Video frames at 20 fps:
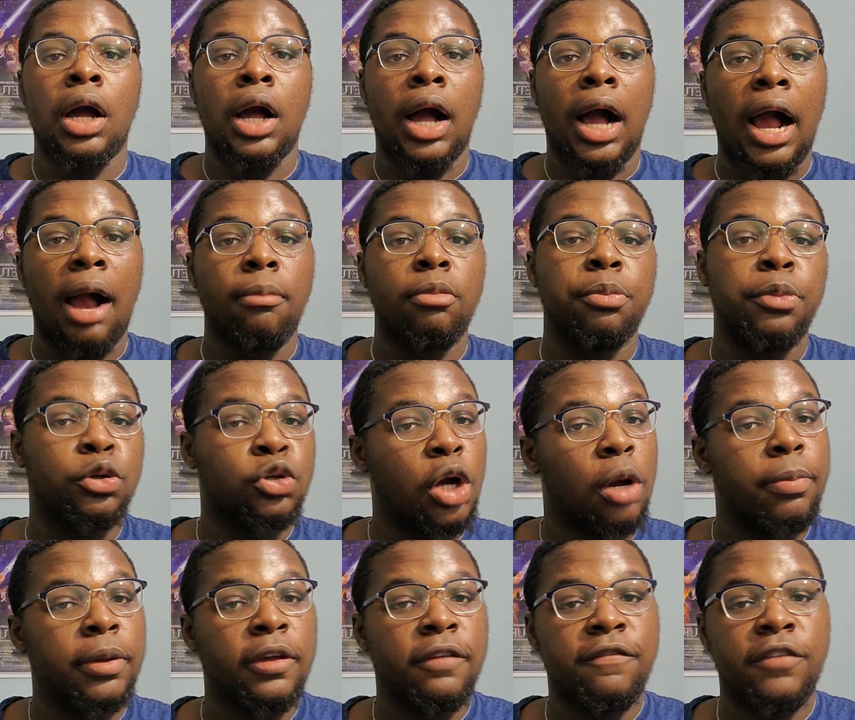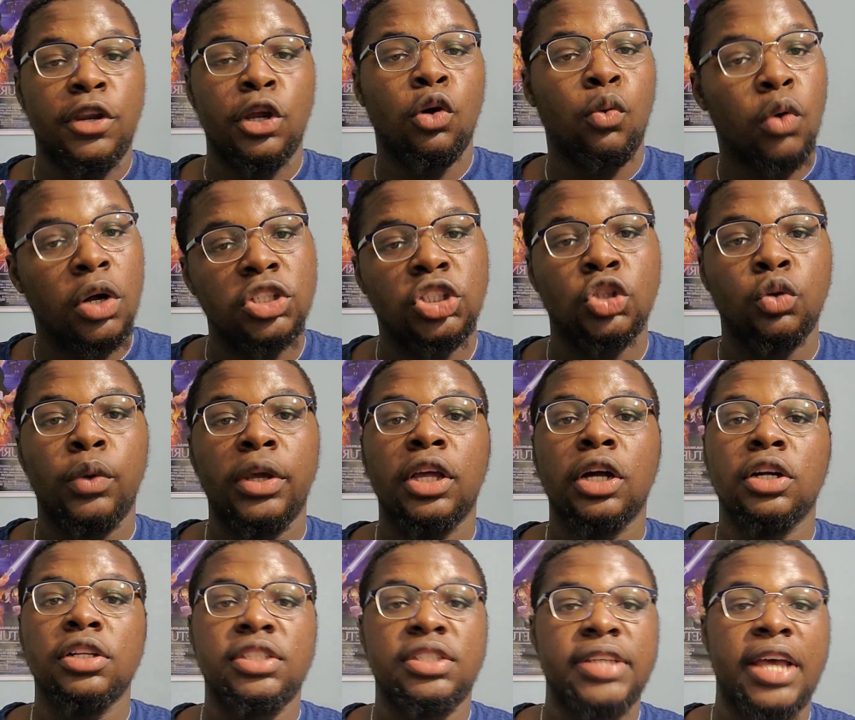I'm gonna be dropping a video once a week
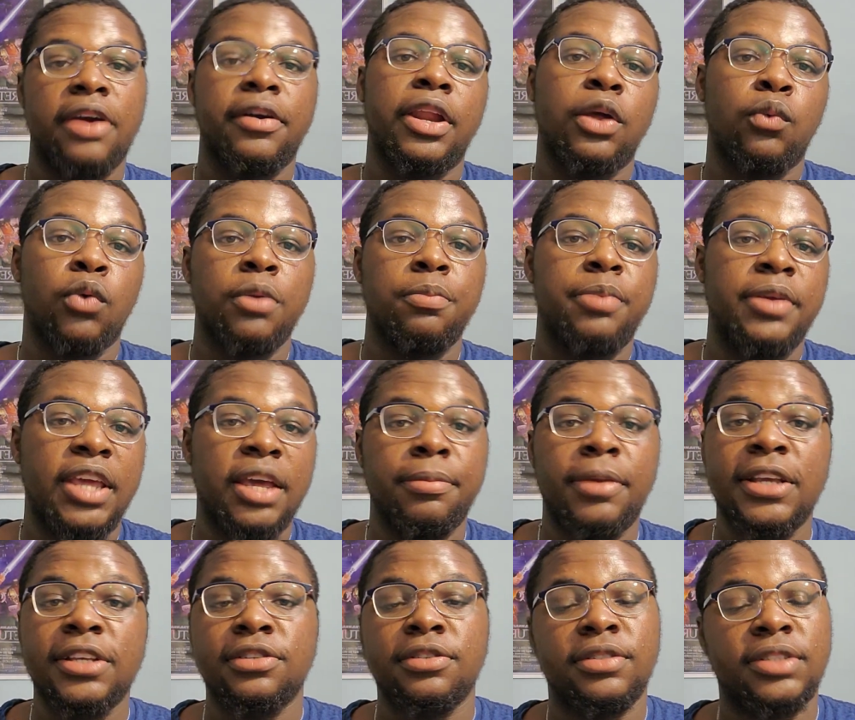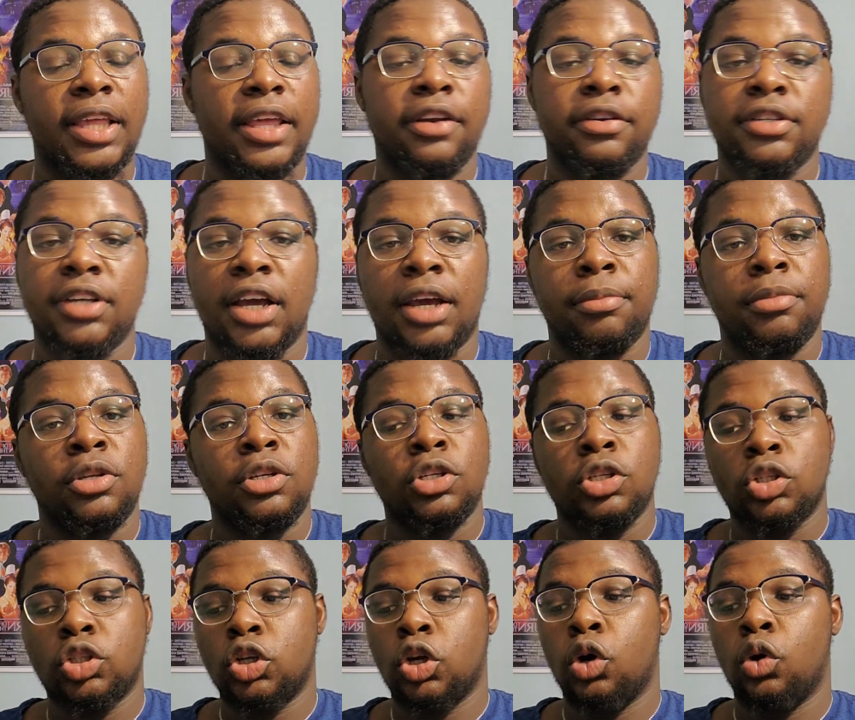on Saturday, 1 p.m. Eastern Standard Time.
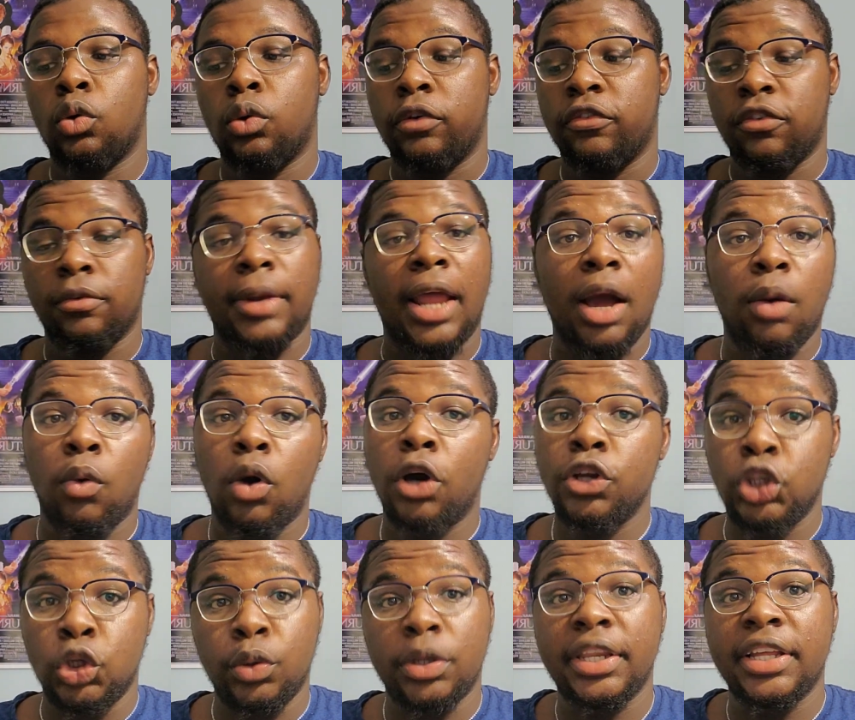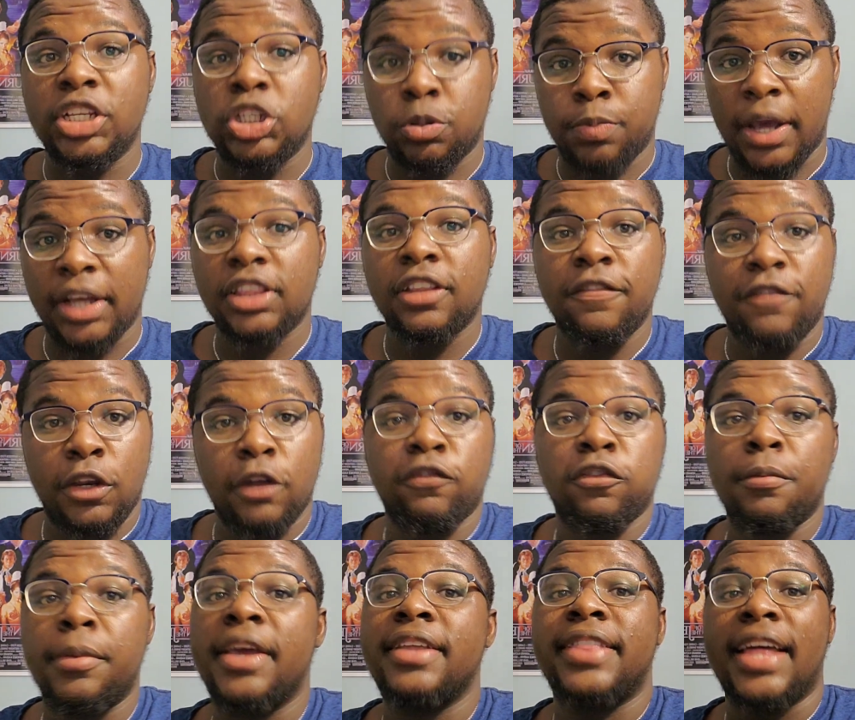So from now on, you can expect a video
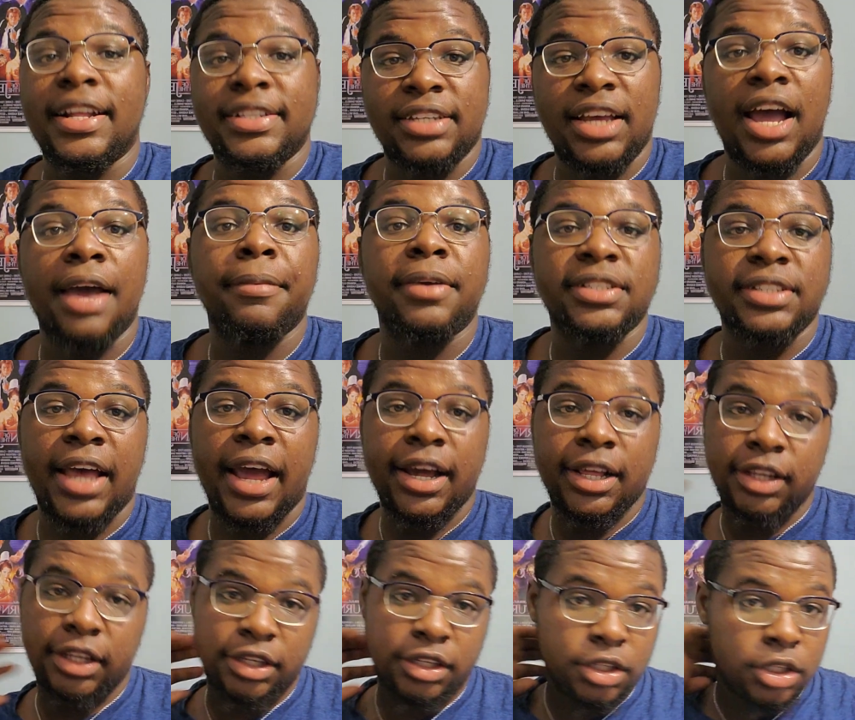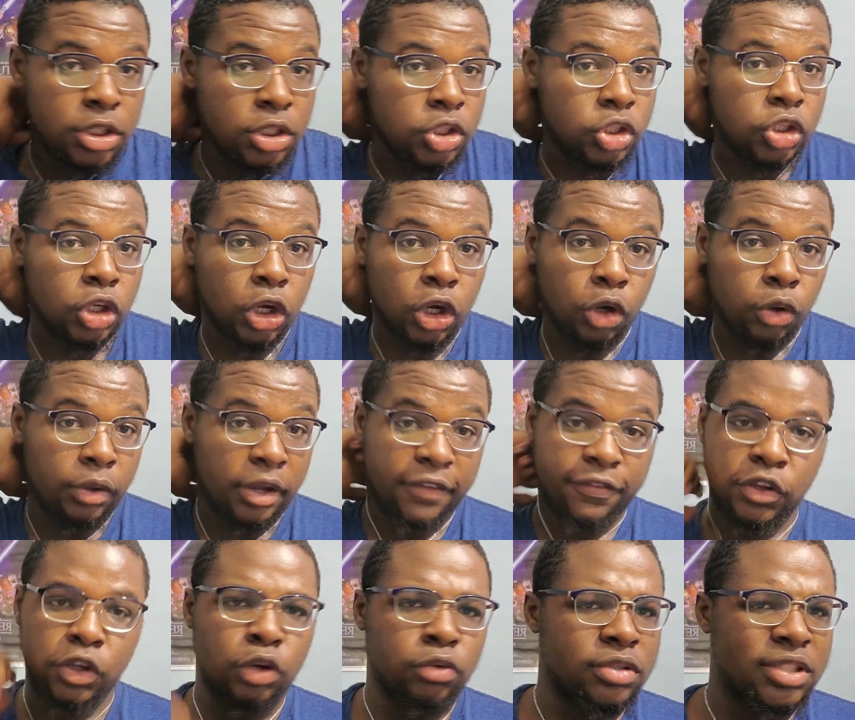from me at that time exactly. So
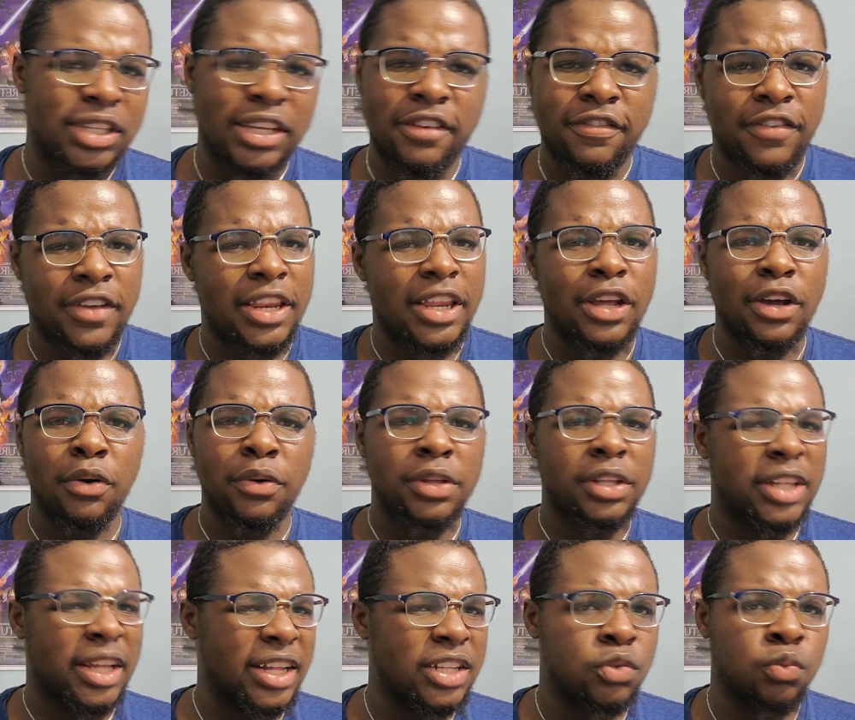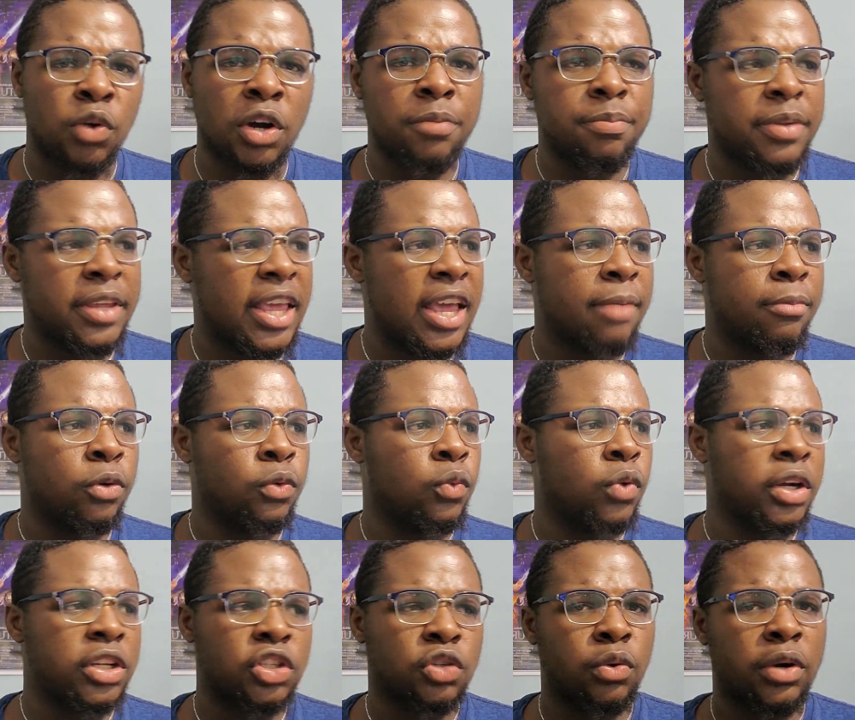if you don't see a video and it's 1 p.m. or
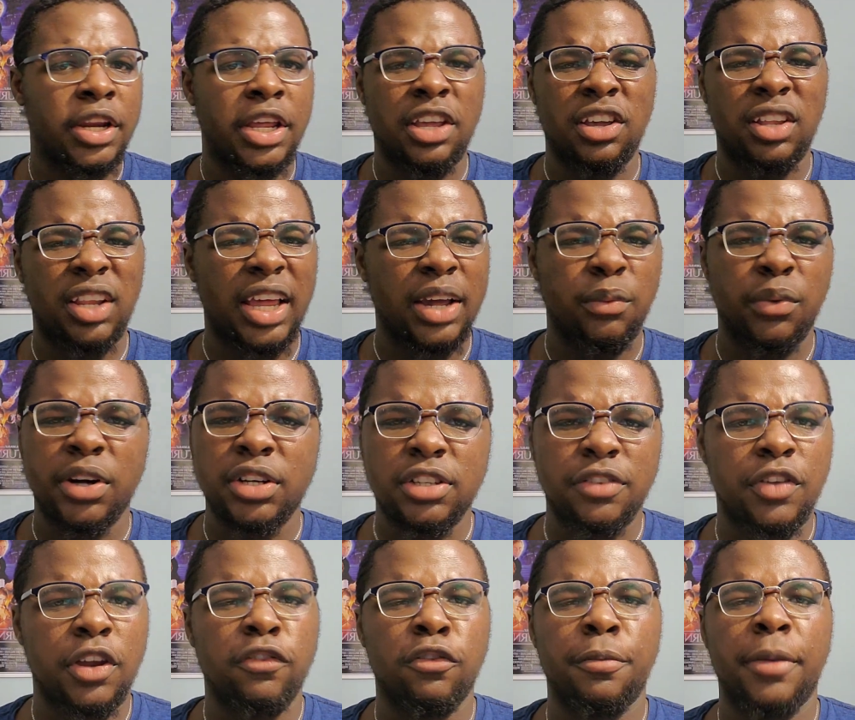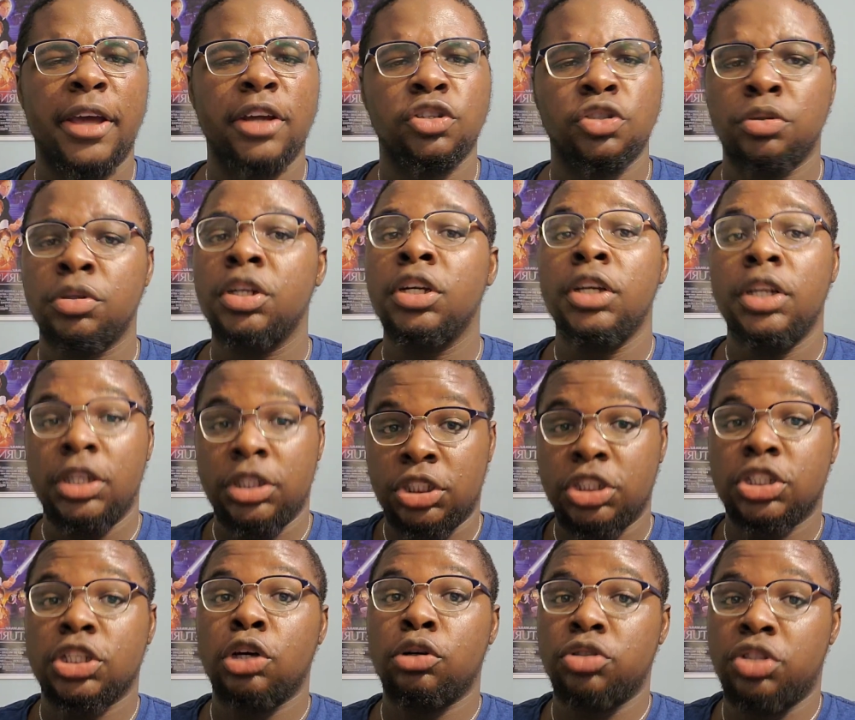1:20 and you're like, where's the video from Andrew?
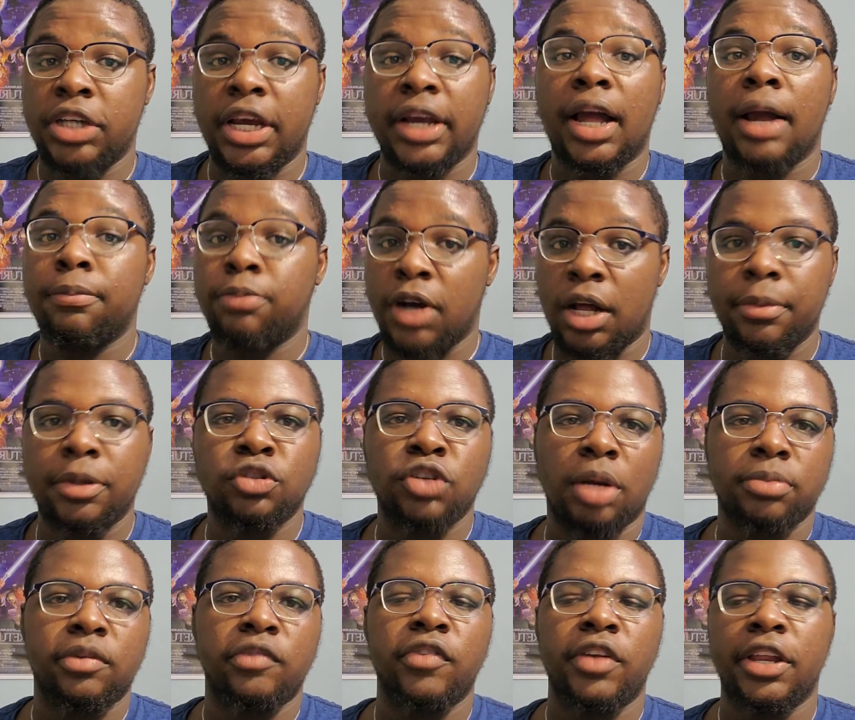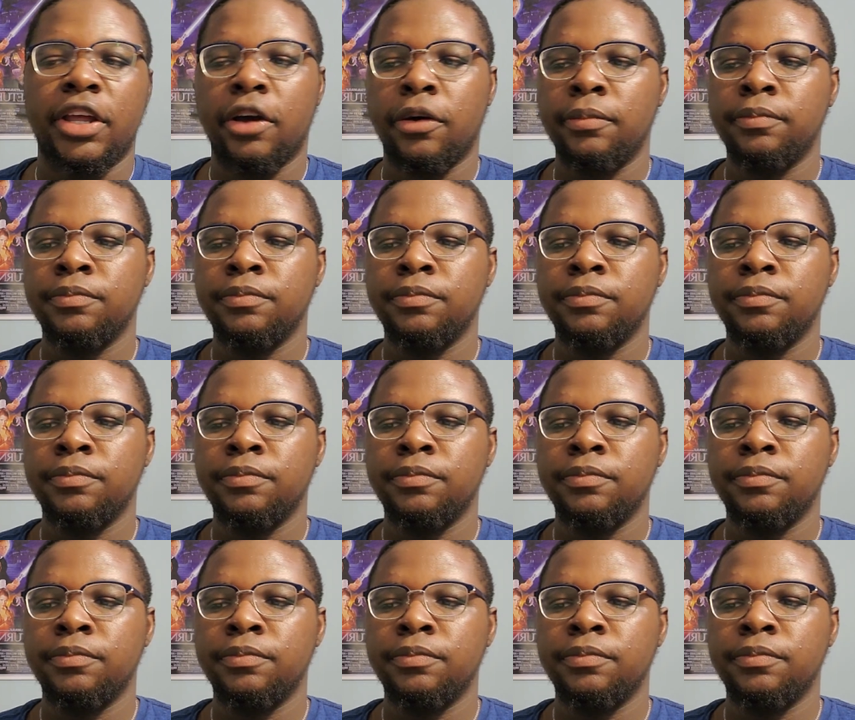Just go check. I probably dropped a video.